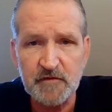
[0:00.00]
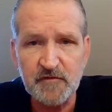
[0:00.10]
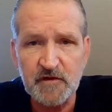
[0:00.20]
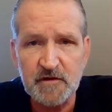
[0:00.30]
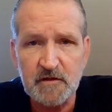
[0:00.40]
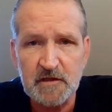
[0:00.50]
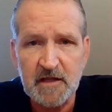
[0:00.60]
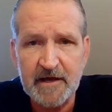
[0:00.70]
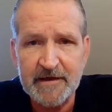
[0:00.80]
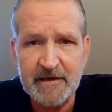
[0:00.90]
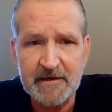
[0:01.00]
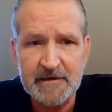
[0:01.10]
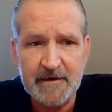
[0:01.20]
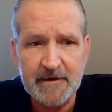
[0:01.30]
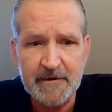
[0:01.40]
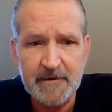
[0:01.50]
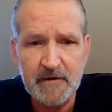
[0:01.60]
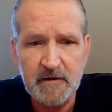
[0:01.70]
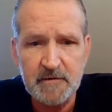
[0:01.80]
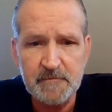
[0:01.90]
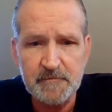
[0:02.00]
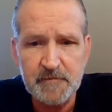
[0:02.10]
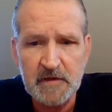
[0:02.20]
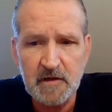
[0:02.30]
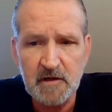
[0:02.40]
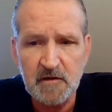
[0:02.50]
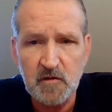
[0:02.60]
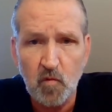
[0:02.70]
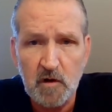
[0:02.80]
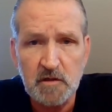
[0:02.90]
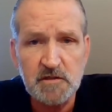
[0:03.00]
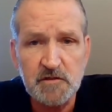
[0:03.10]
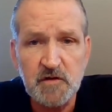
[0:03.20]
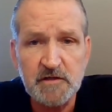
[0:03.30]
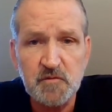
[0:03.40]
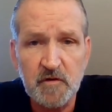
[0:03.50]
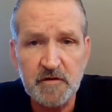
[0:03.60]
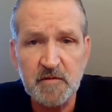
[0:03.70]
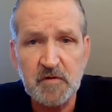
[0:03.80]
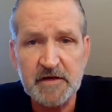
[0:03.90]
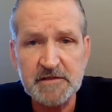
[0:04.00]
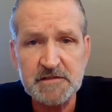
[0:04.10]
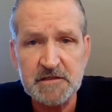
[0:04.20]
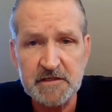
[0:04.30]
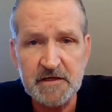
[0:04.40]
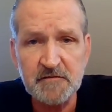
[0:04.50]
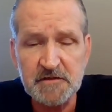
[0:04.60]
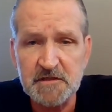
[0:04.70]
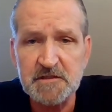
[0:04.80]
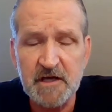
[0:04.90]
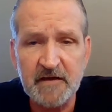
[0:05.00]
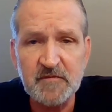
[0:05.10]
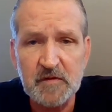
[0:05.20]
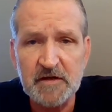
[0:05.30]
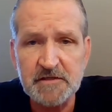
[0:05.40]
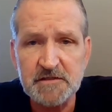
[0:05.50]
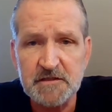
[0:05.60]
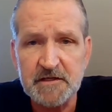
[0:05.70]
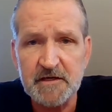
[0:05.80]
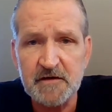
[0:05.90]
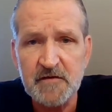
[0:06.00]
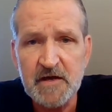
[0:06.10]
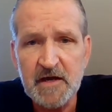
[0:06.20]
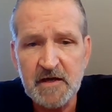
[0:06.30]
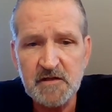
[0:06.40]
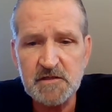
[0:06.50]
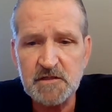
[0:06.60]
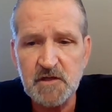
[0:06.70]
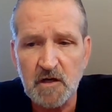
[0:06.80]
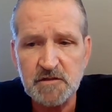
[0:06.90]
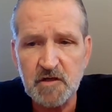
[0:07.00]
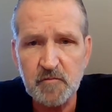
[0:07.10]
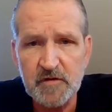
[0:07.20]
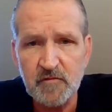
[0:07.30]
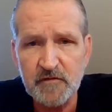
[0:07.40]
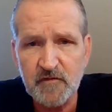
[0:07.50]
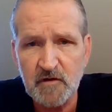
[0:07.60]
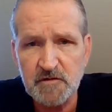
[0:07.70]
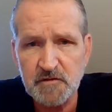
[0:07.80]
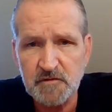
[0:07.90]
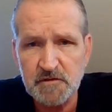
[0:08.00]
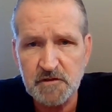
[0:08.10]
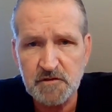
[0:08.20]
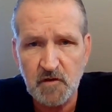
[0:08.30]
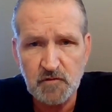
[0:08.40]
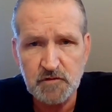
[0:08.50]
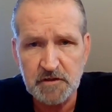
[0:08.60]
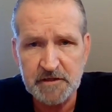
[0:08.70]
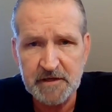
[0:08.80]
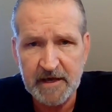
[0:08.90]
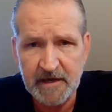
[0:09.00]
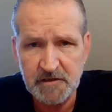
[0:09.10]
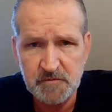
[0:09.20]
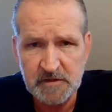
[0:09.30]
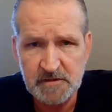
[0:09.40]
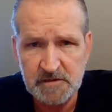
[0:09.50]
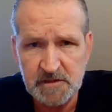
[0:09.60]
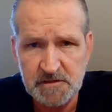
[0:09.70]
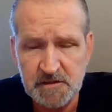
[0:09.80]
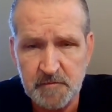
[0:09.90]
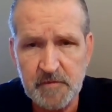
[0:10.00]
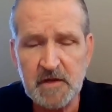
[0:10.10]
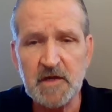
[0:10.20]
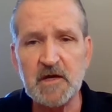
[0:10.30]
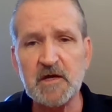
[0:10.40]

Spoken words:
We feel like the world is a trustworthy place to live. It's a safe place to live. This has also been referred to as the social engagement system.